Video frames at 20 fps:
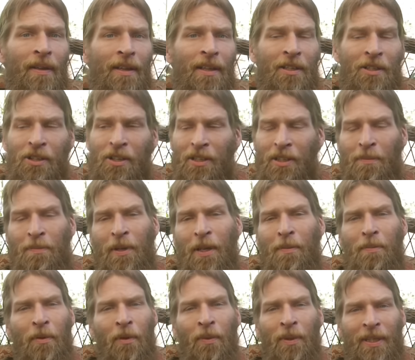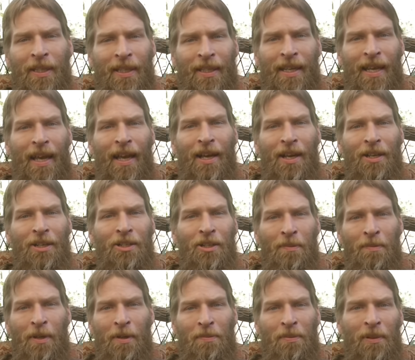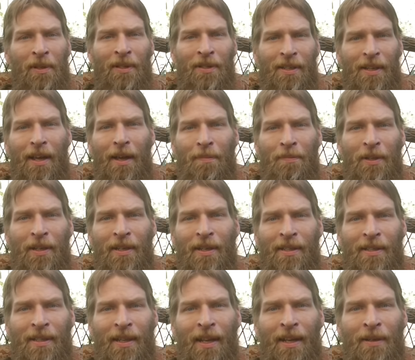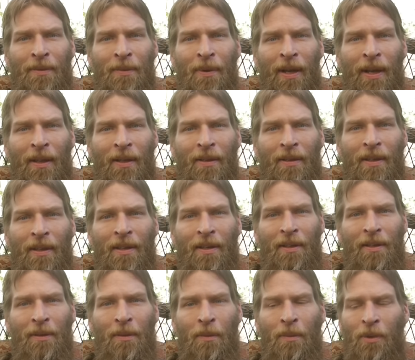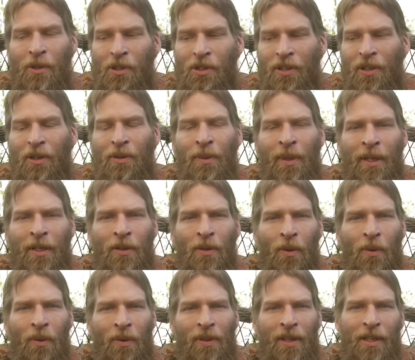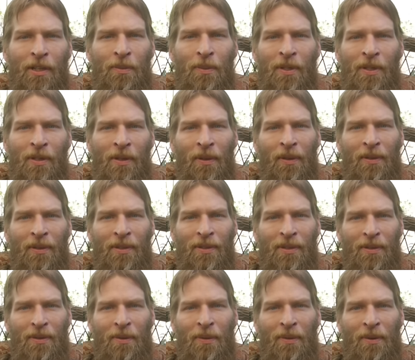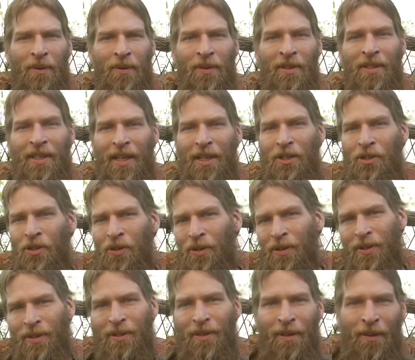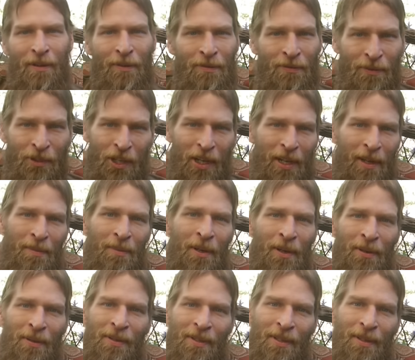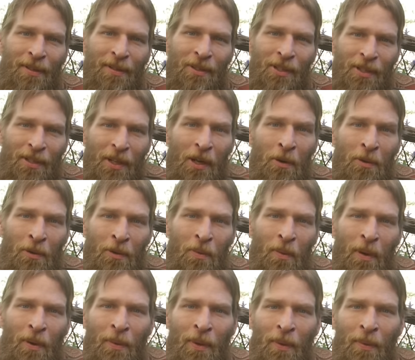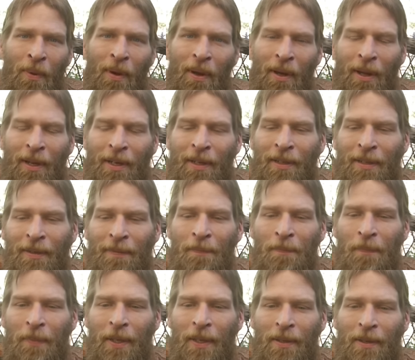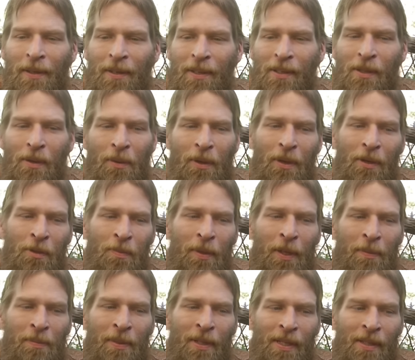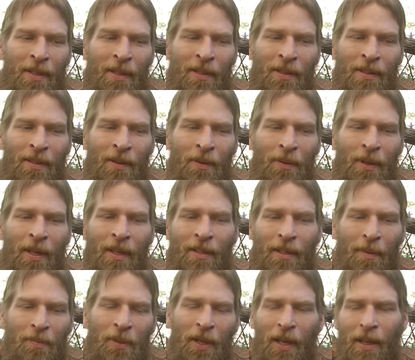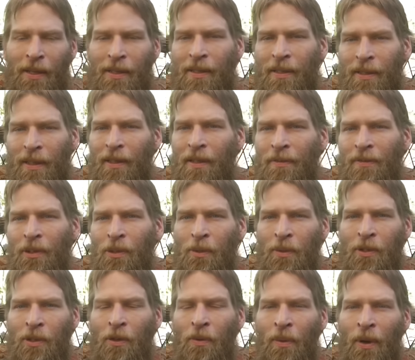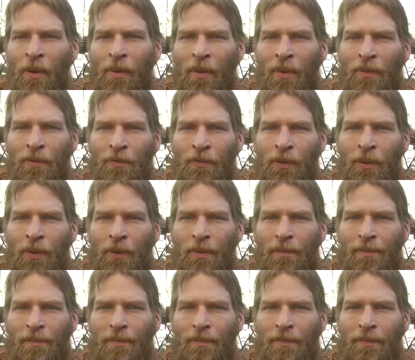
It's just the people with the cash, the people on top that decide, well, we're just going to ignore these results or the dangers of GMOs and just go with what we want. And so goes big business. So it's up to us as individuals to grow our own food.